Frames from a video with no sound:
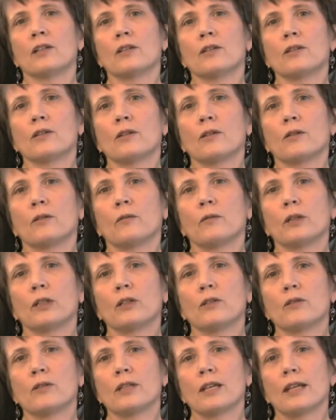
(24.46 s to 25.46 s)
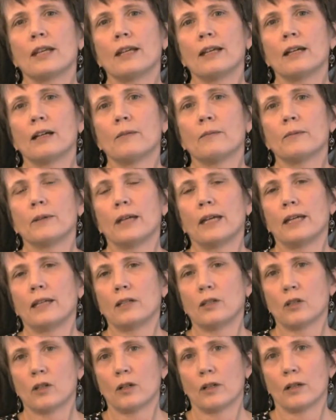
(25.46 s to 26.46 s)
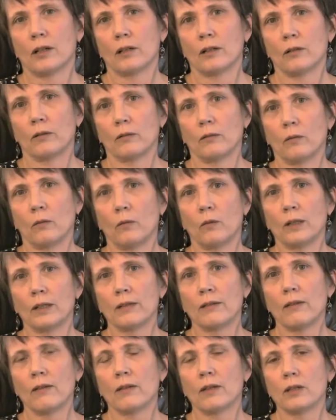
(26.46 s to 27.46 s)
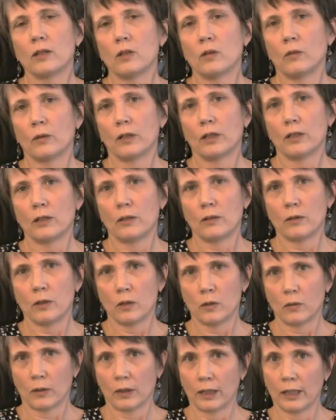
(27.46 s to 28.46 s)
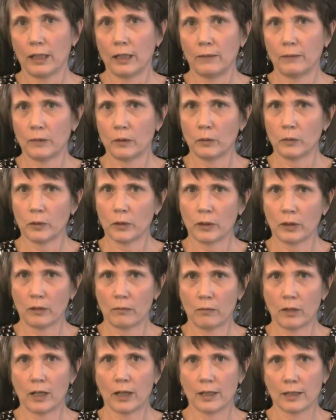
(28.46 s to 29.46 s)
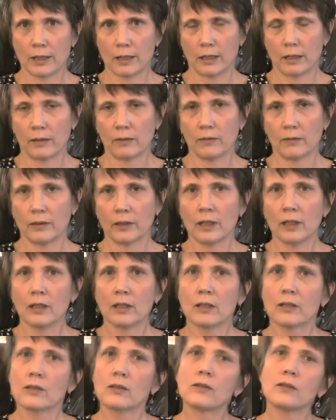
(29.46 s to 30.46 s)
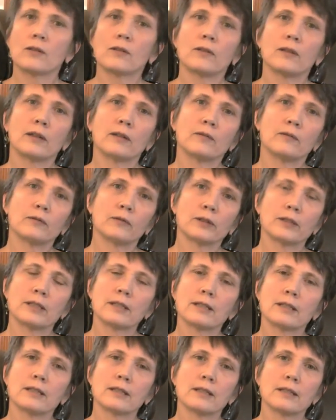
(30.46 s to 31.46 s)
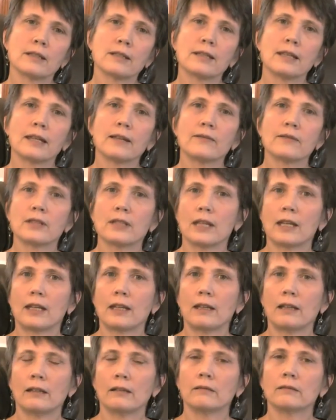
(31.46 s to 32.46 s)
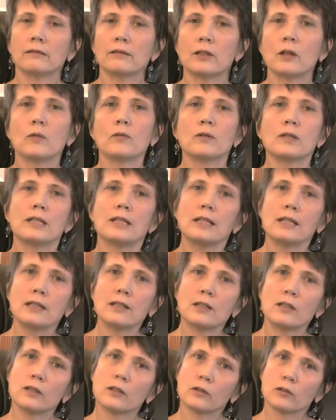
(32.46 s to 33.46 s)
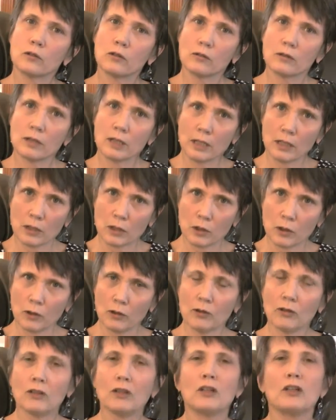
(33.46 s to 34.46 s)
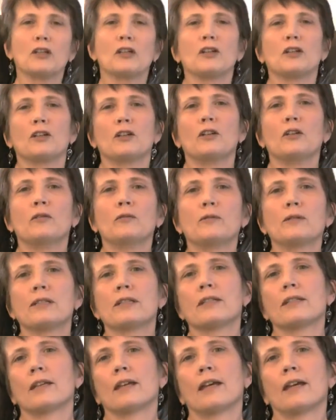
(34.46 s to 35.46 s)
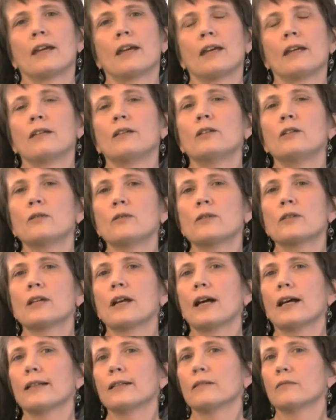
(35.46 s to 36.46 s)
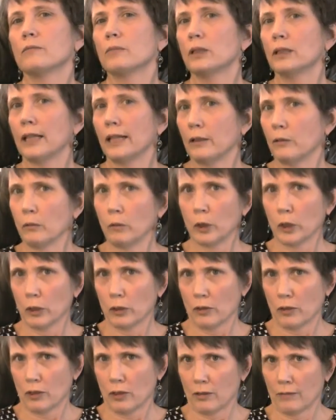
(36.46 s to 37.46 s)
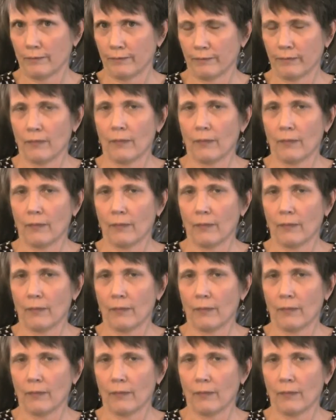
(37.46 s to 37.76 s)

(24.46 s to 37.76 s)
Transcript: So when you're setting up a chart, one of the things you want to do is you want to keep the wording positive. So that, for instance, instead of saying, "Don't tease your sister," you would say, "Use kind and polite words."